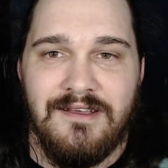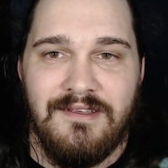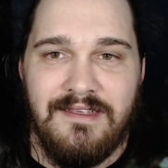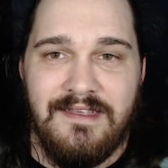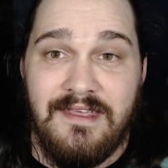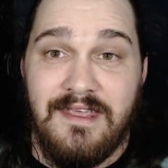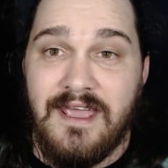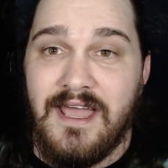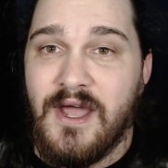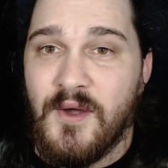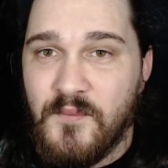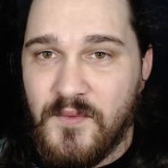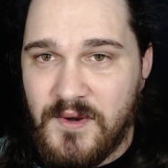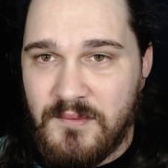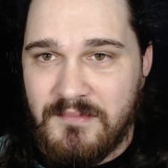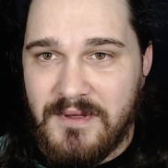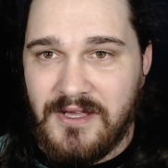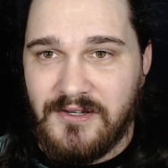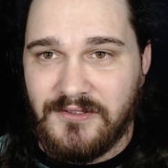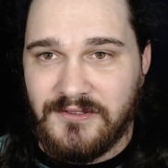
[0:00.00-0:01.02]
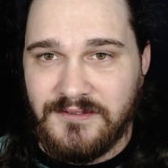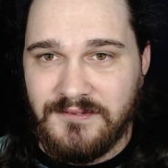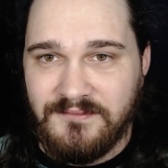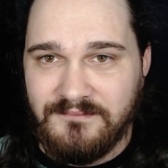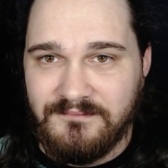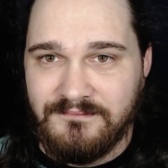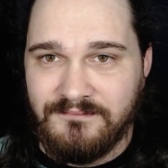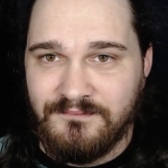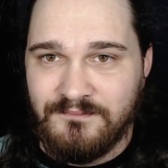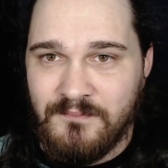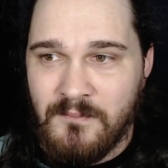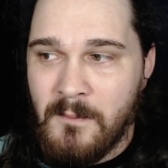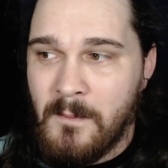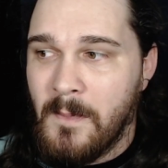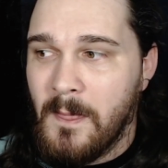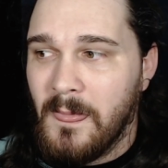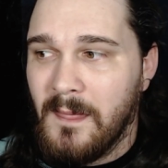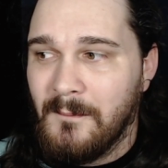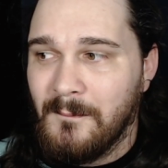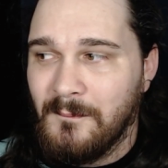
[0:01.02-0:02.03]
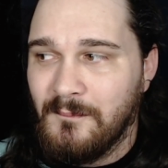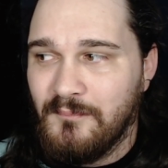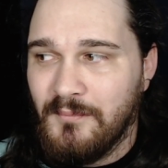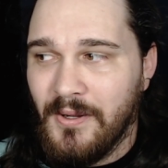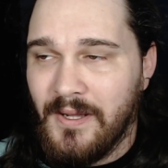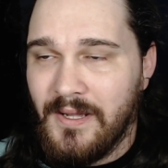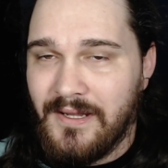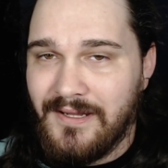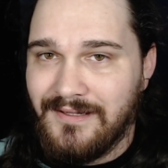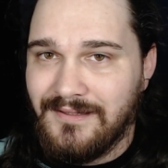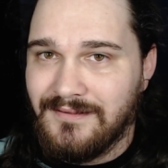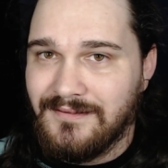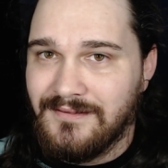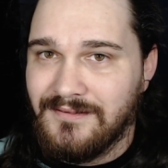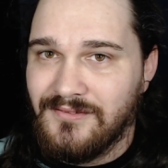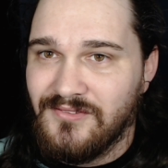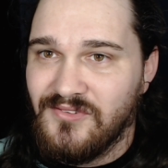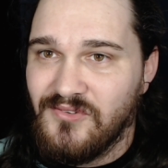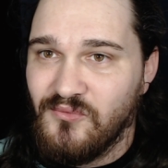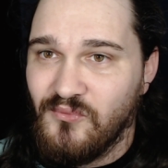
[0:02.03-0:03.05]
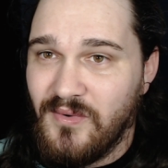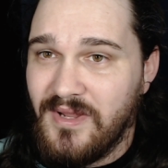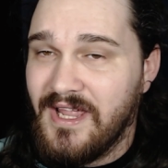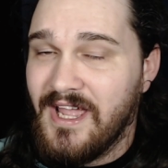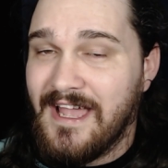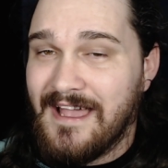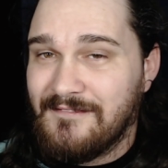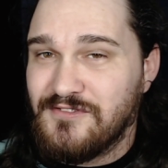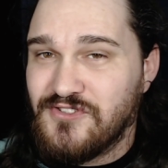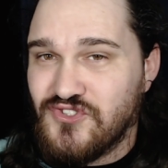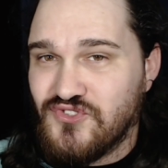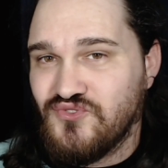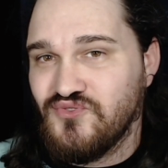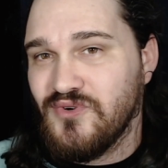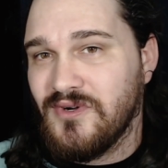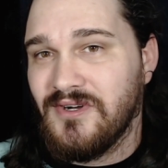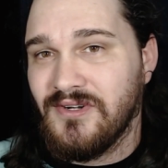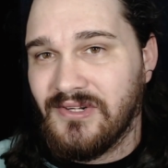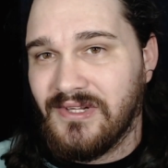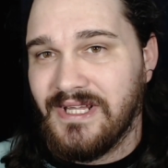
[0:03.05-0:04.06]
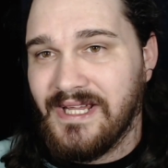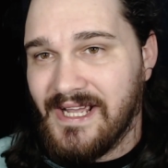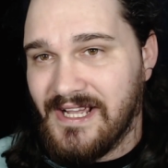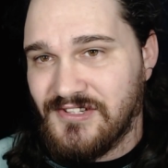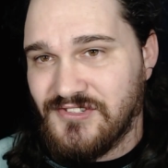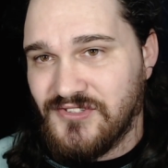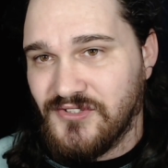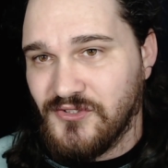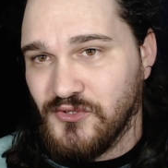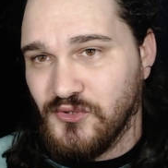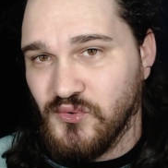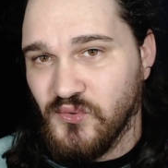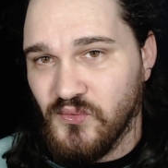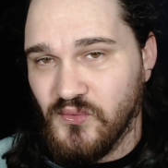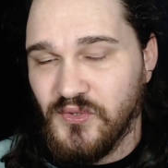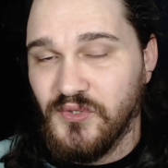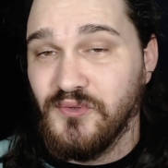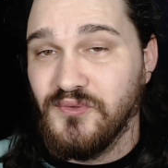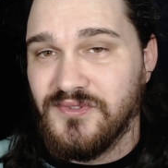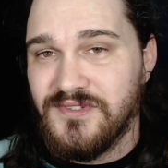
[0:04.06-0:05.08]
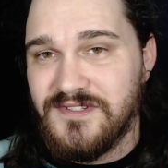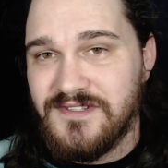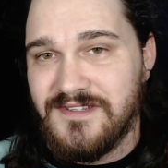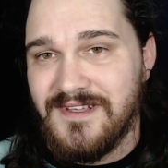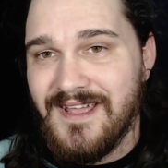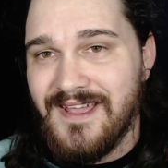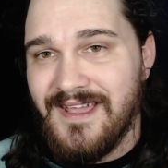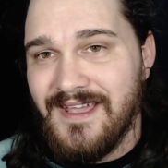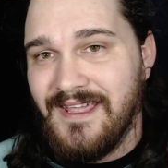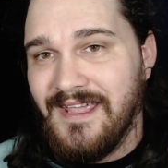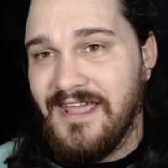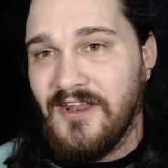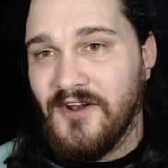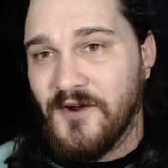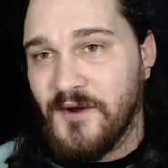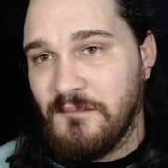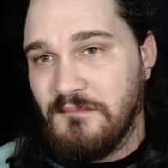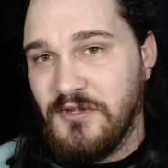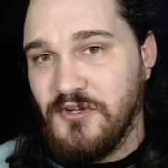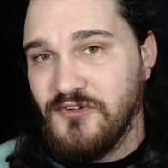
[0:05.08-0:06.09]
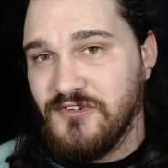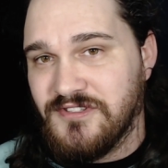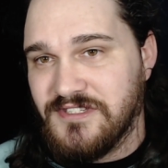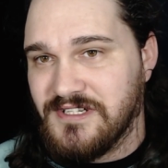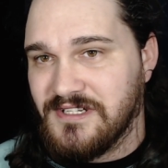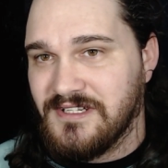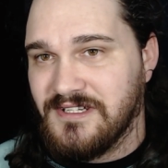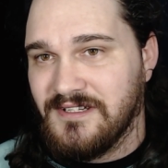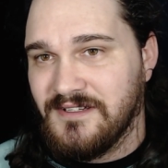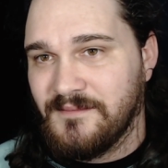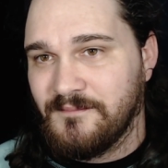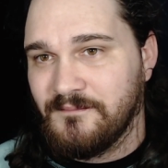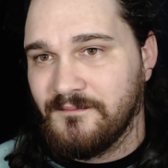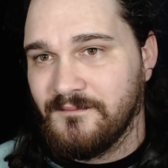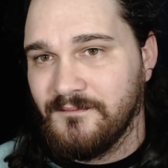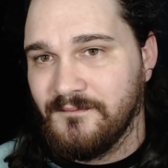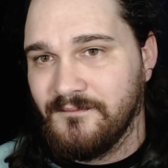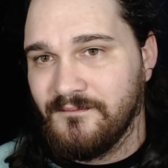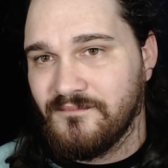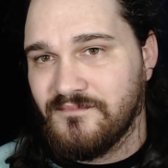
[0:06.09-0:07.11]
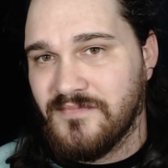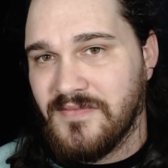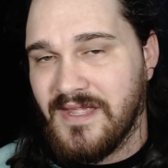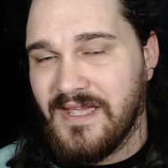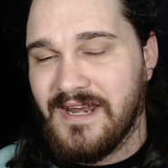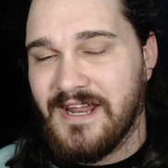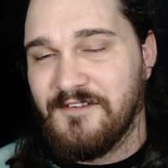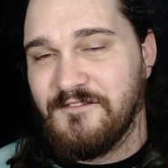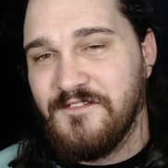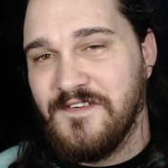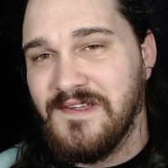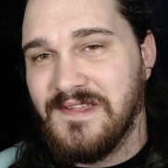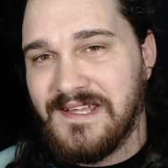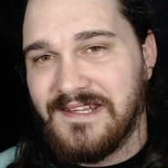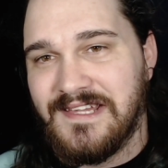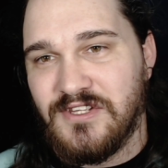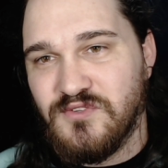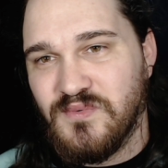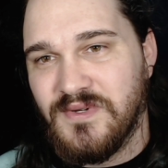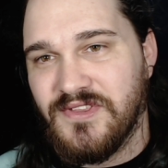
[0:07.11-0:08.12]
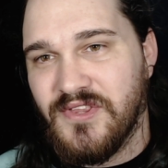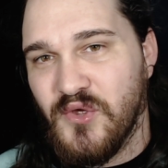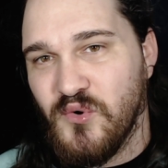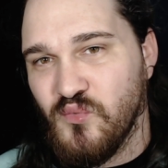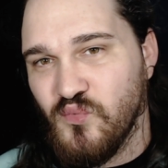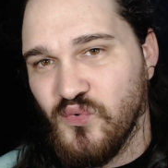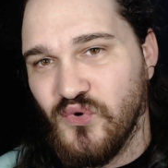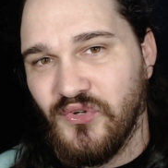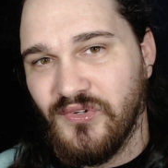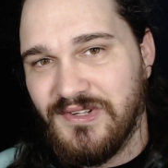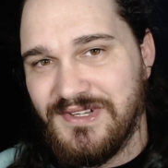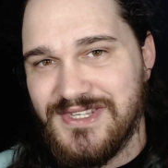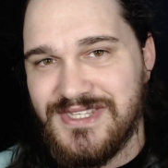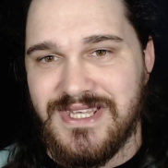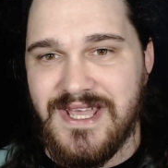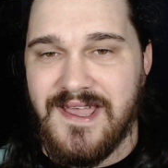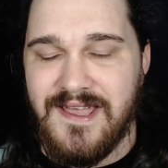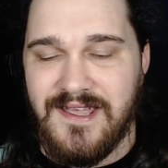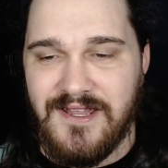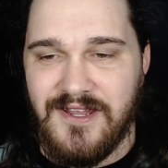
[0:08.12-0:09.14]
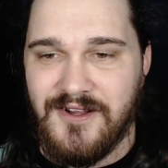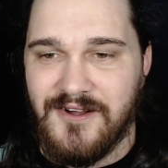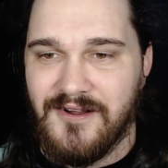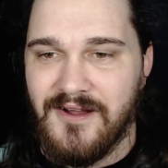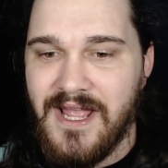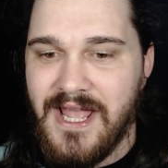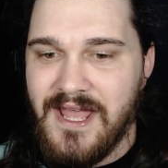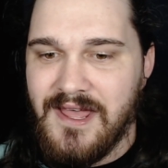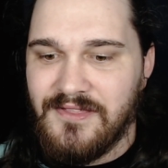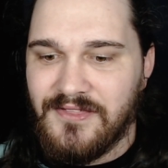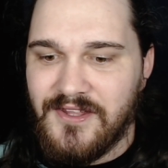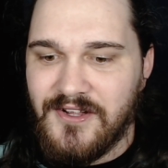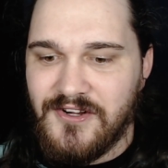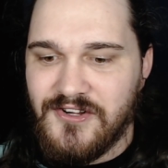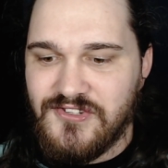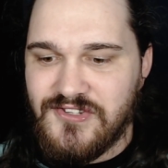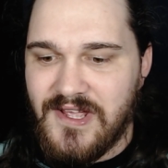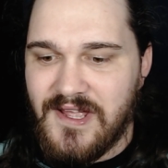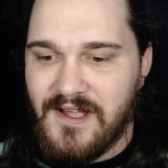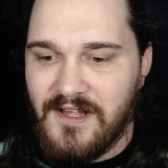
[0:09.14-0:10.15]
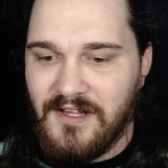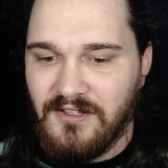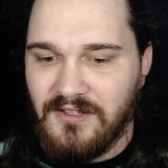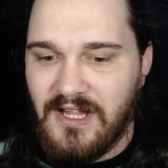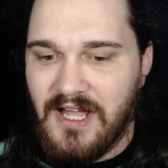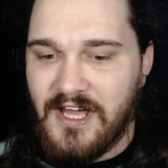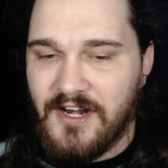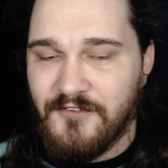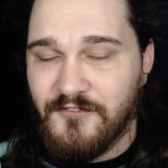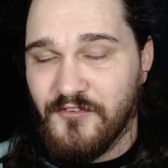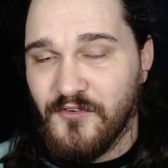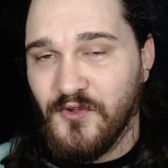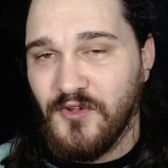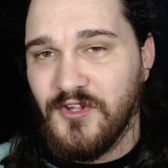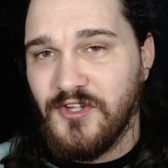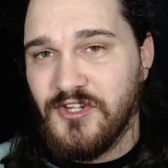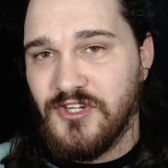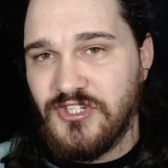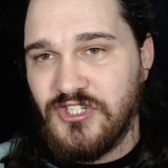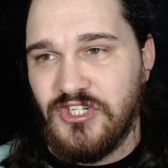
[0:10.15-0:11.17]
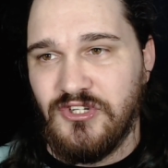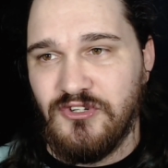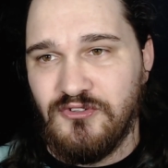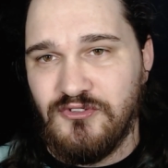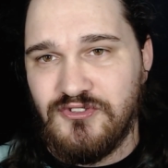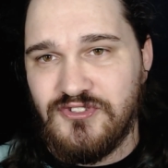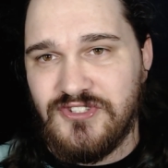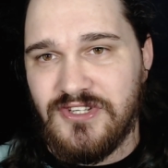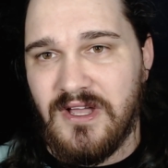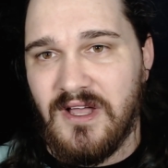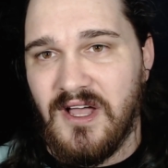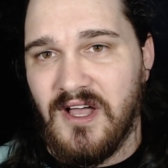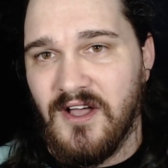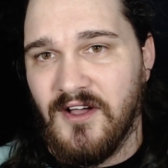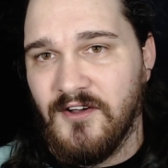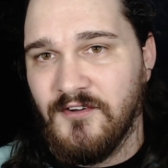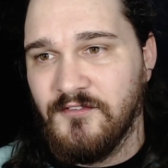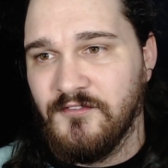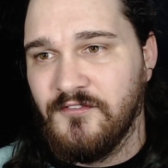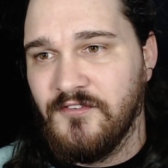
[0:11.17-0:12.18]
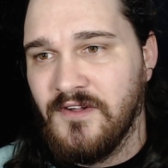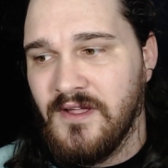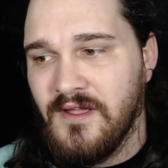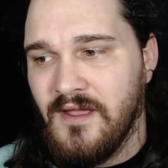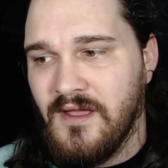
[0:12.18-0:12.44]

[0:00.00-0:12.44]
yeah, we're metal, but we have strong classical roots in our music. I feel like that's what they're really saying here. There's a lot of really good use of